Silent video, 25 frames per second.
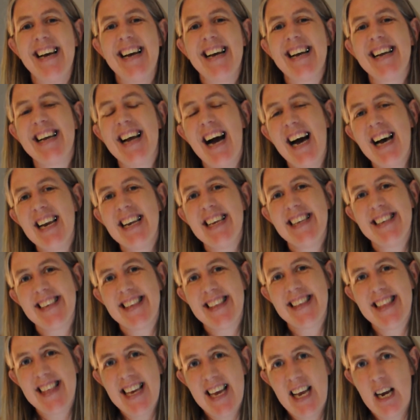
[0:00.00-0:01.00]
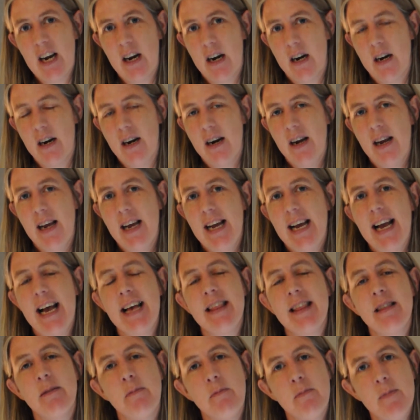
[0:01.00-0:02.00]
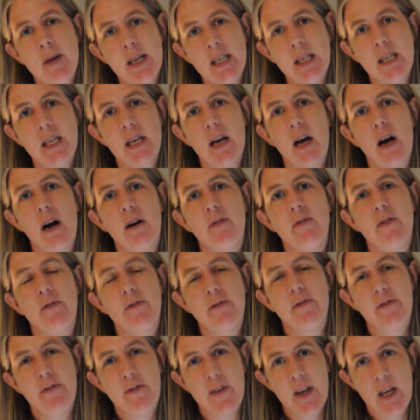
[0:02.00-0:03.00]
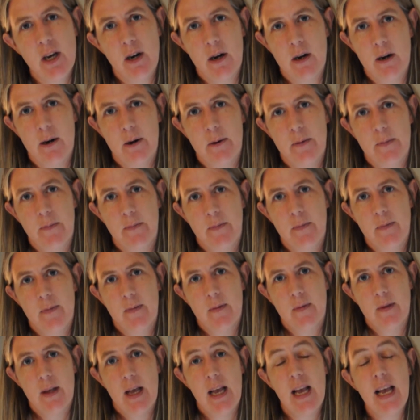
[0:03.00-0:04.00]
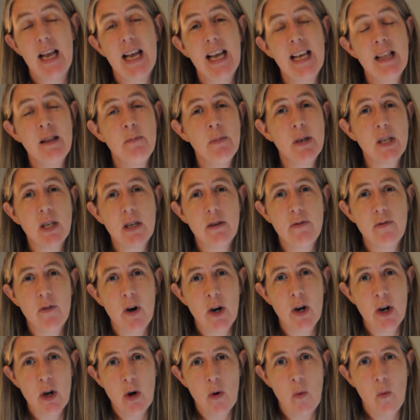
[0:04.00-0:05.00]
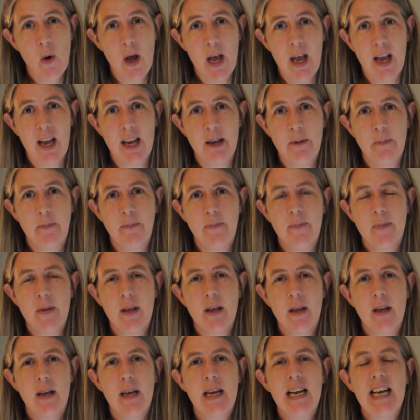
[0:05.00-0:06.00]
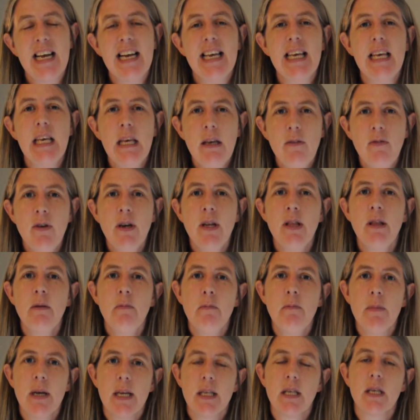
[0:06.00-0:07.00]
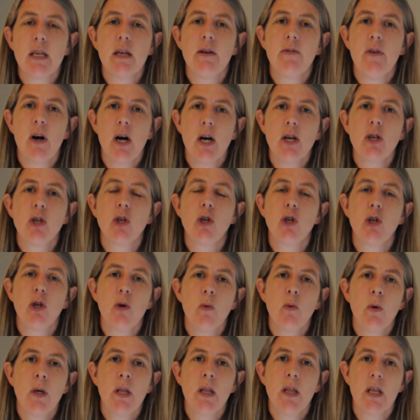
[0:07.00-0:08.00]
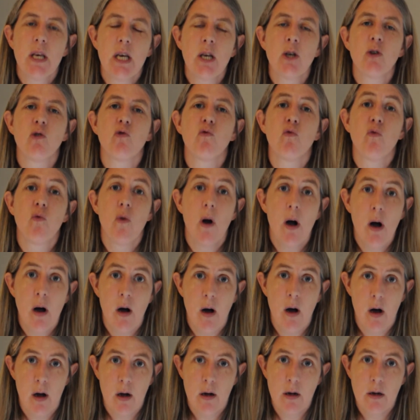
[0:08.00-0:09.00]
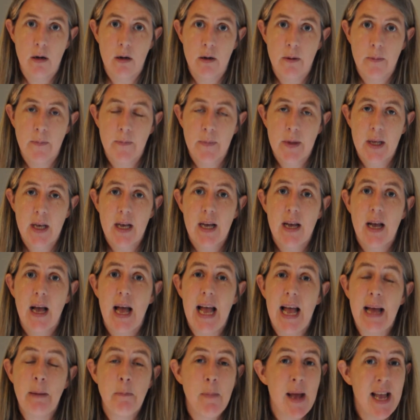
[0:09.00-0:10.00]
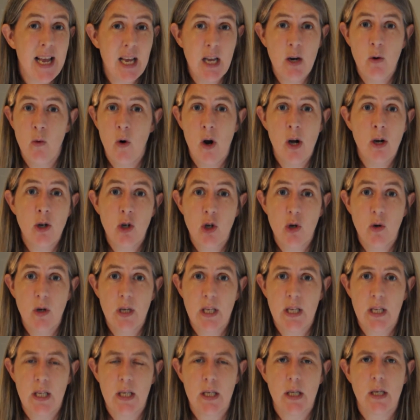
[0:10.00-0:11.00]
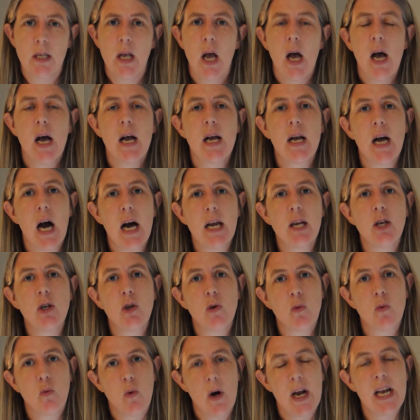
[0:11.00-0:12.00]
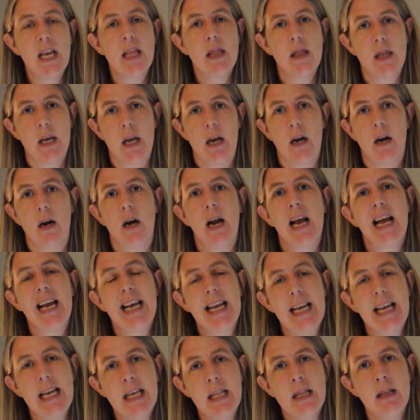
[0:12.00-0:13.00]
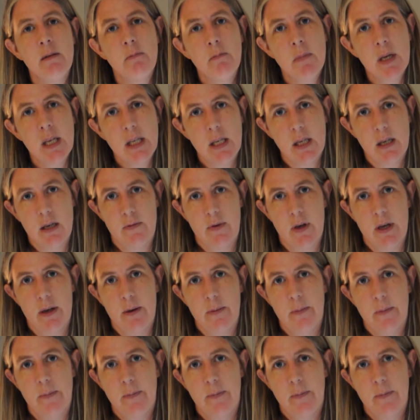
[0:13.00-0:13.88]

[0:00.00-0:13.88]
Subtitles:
God is there in the midst of fear, in the midst of running away. Even in the midst of us doing things wrong and making wrong choices, God is right there in the midst of it.